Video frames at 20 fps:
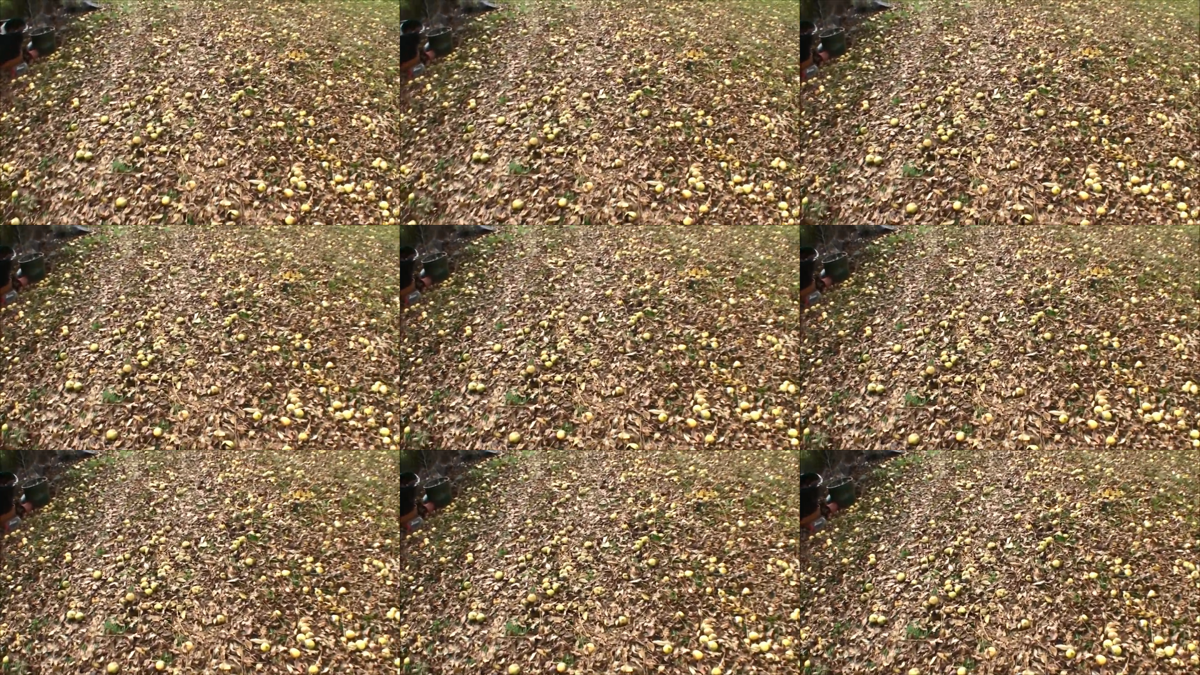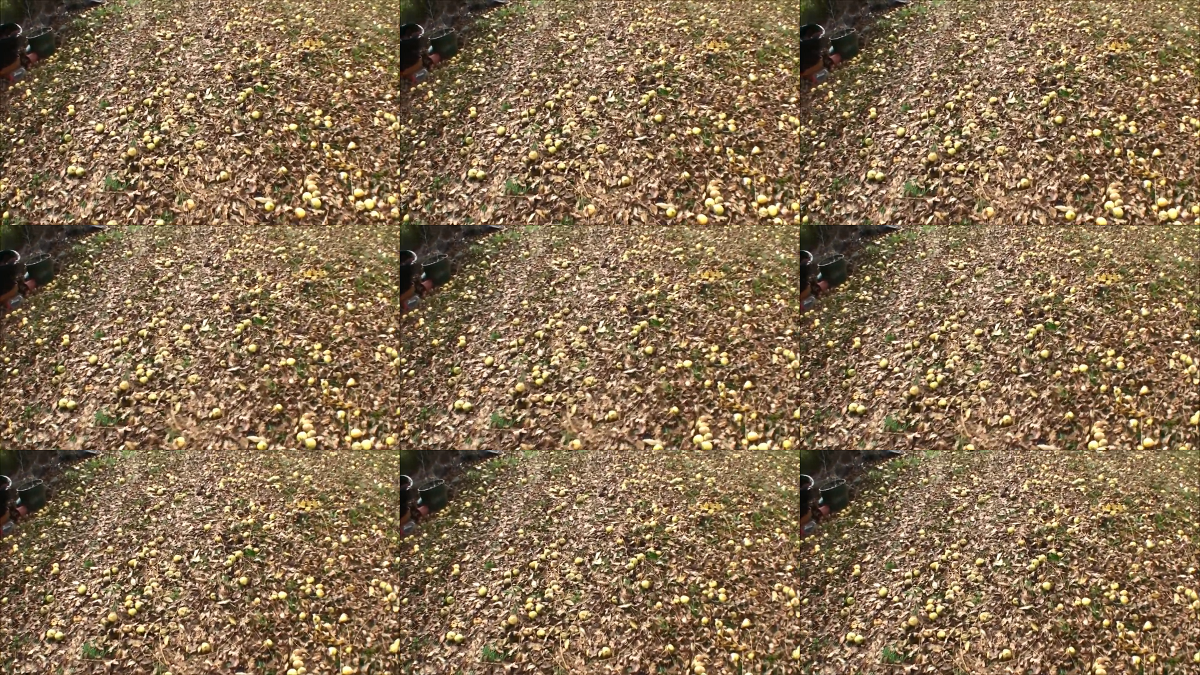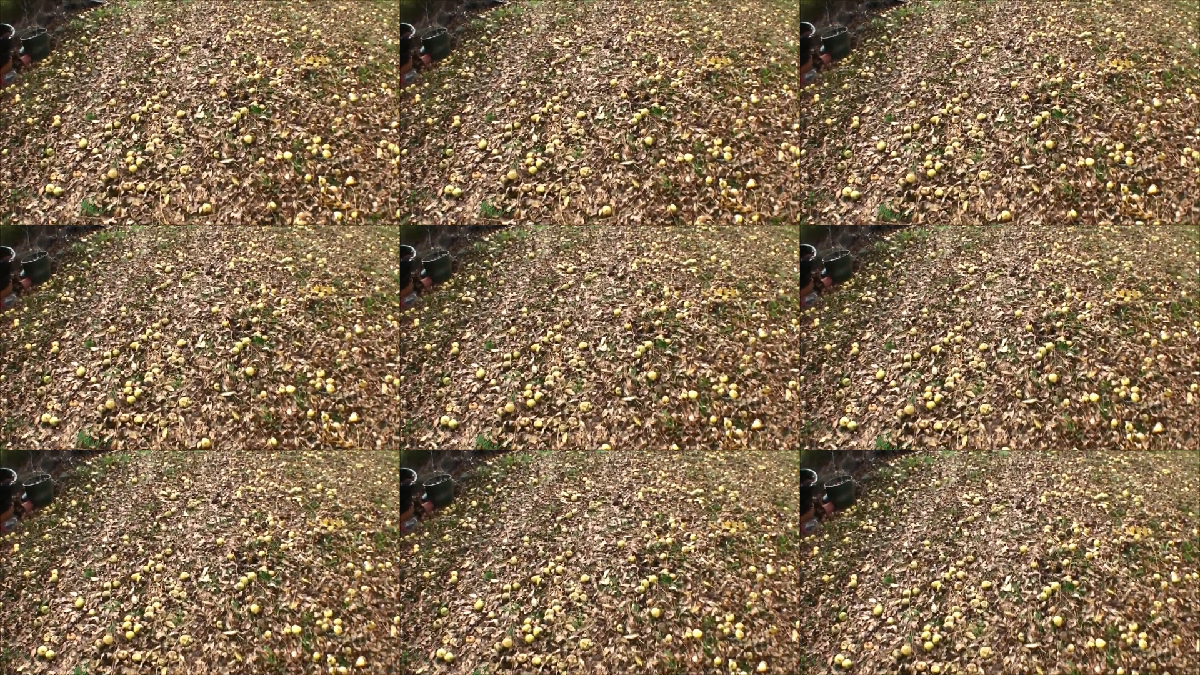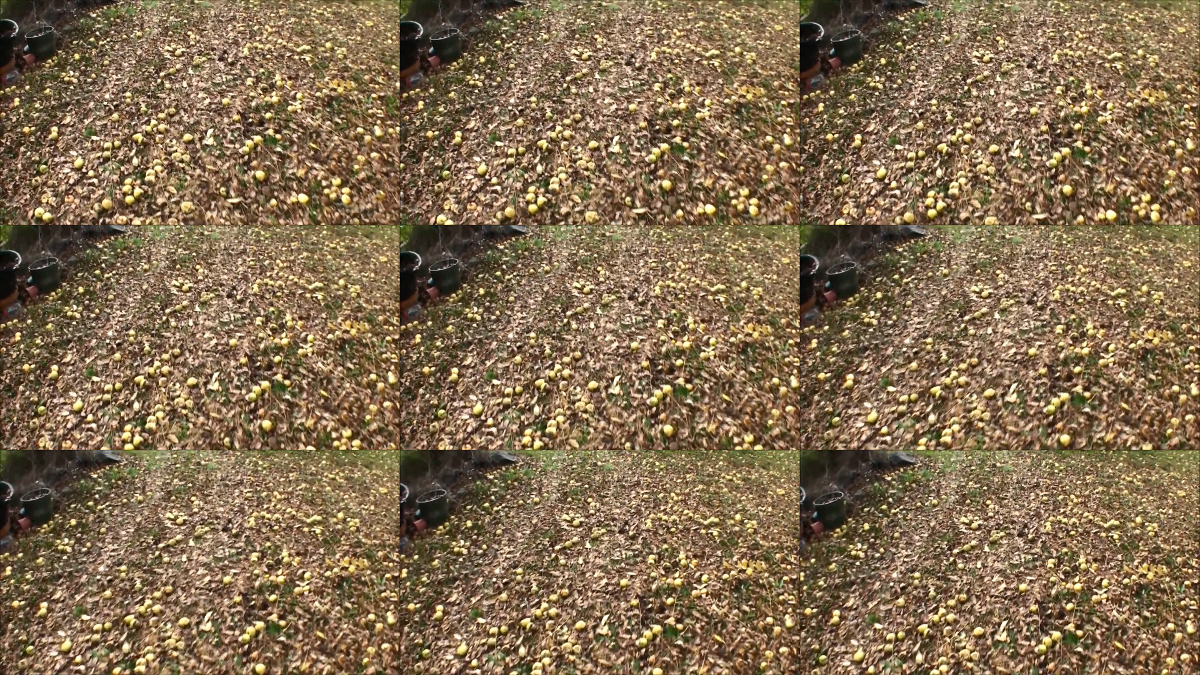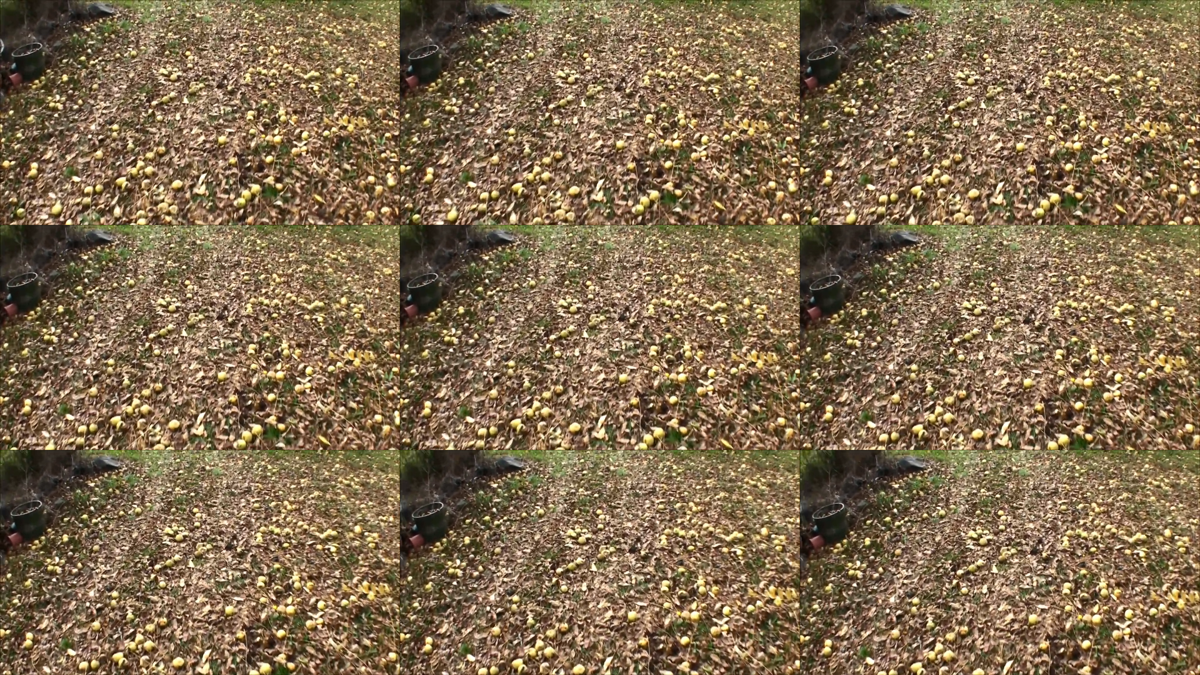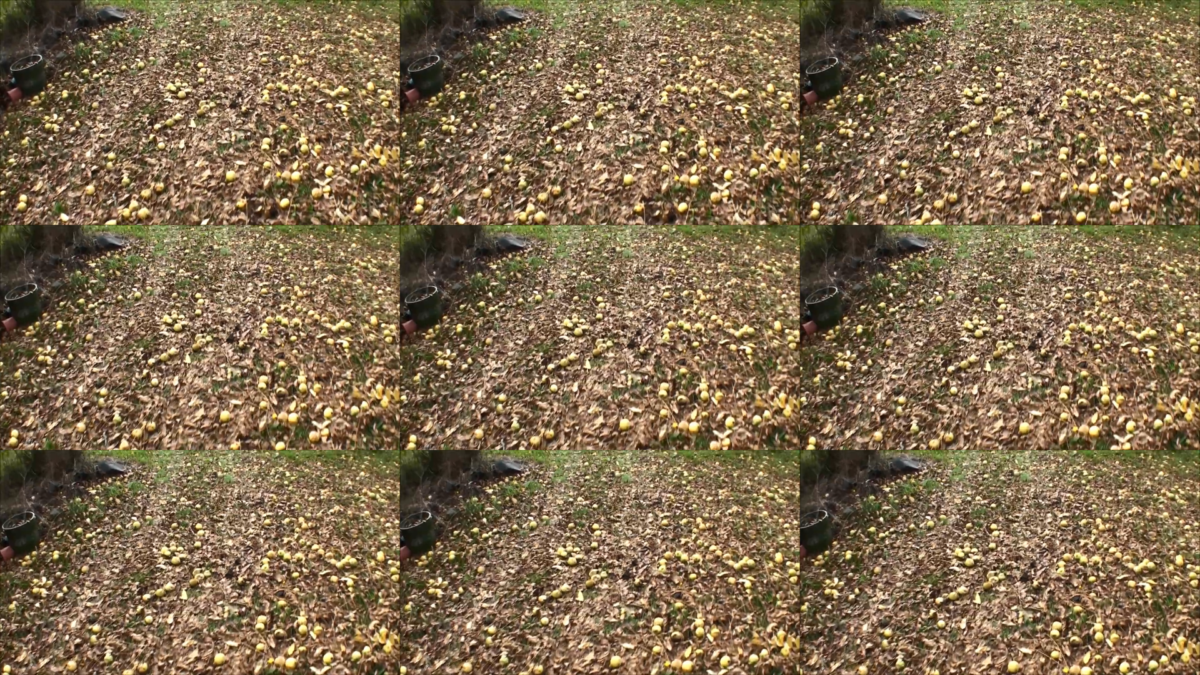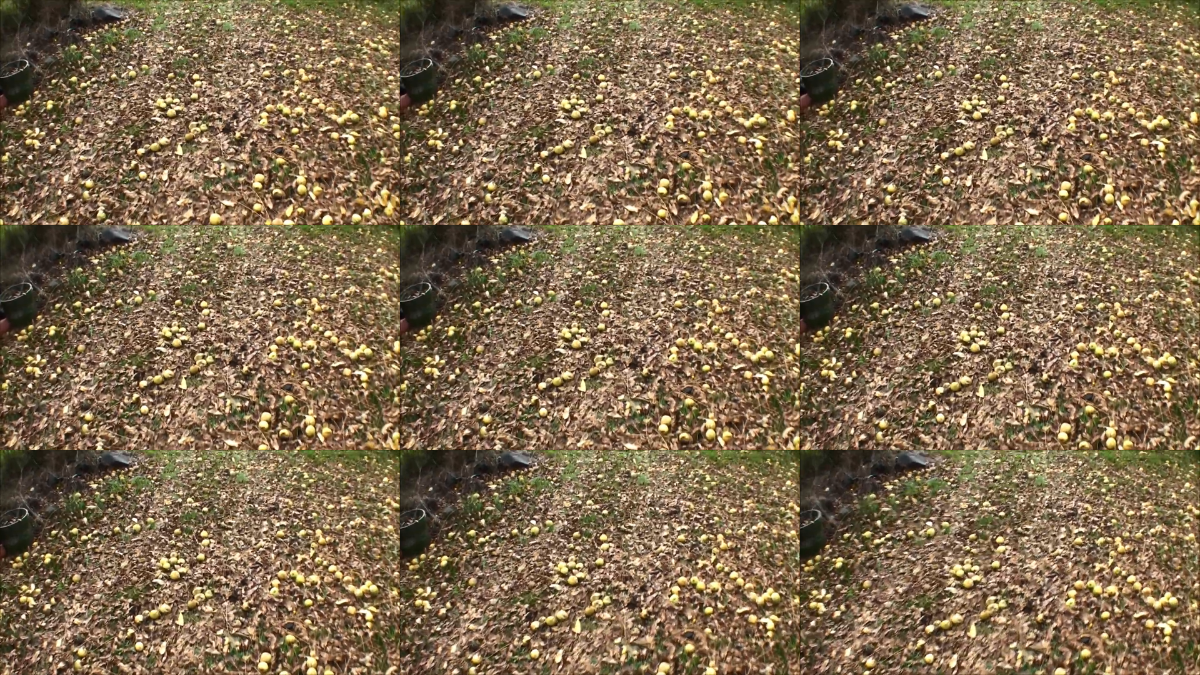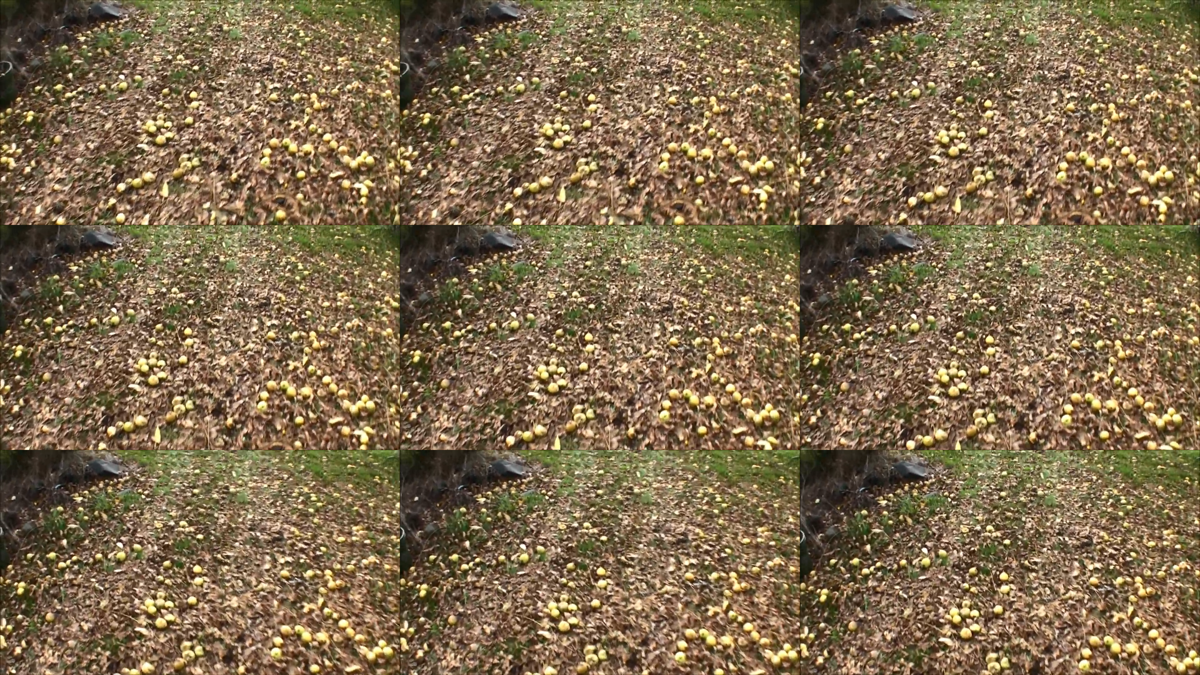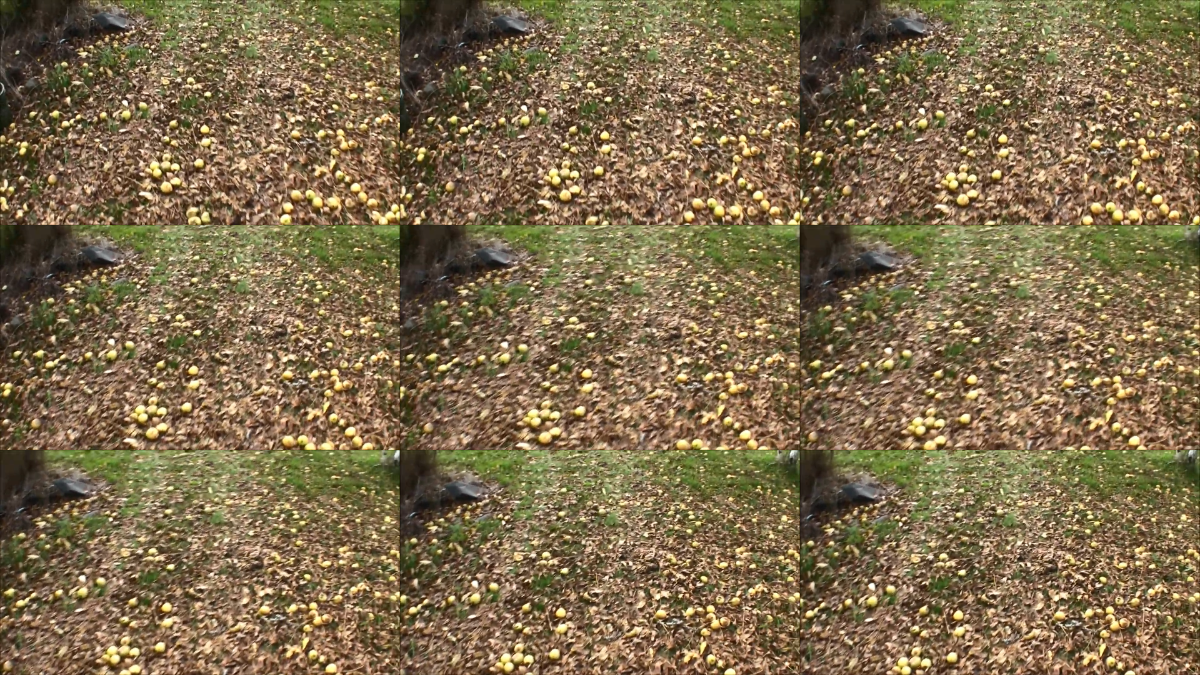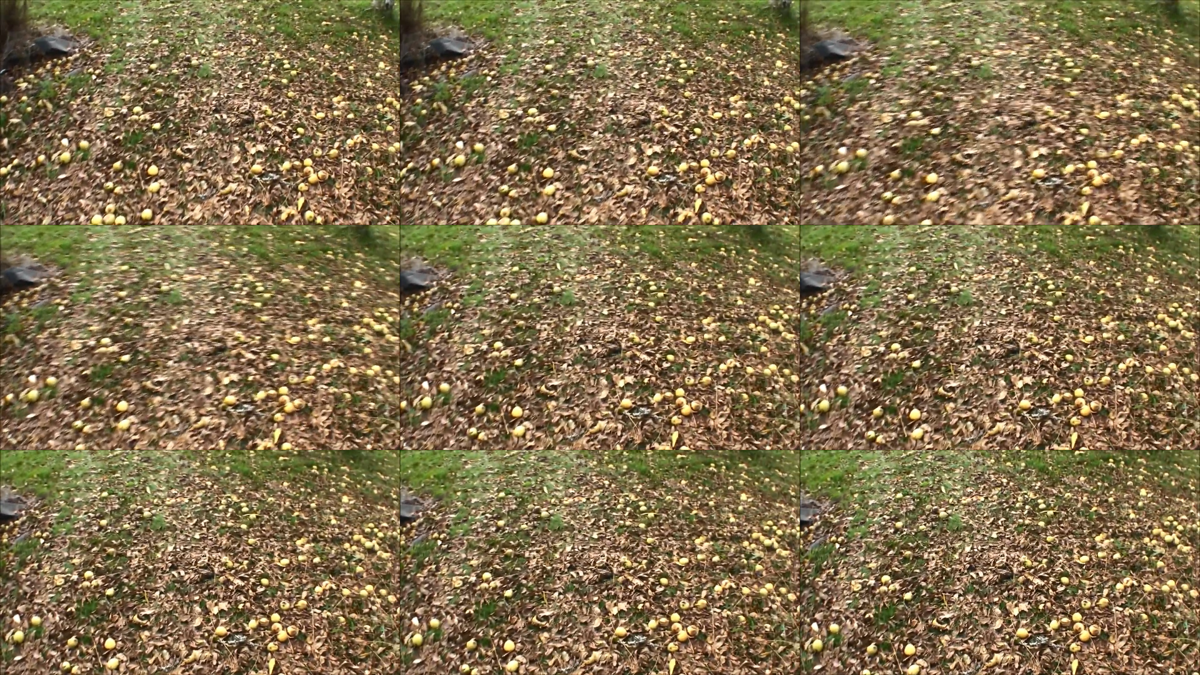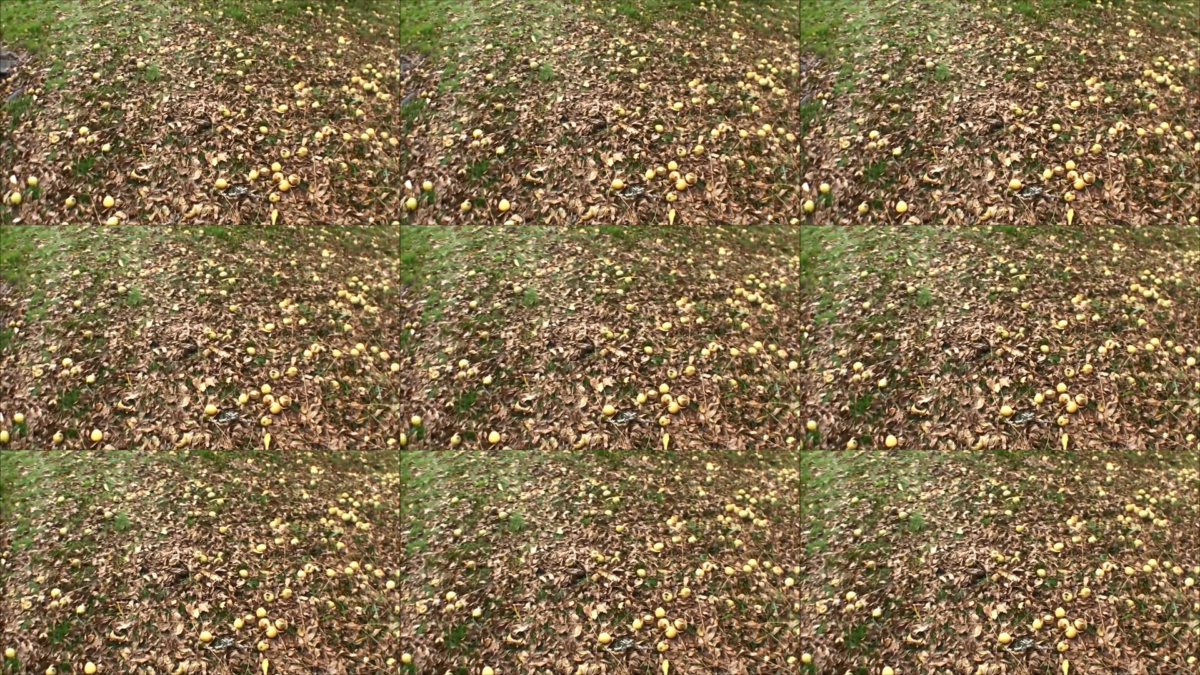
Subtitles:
(no speaker visible)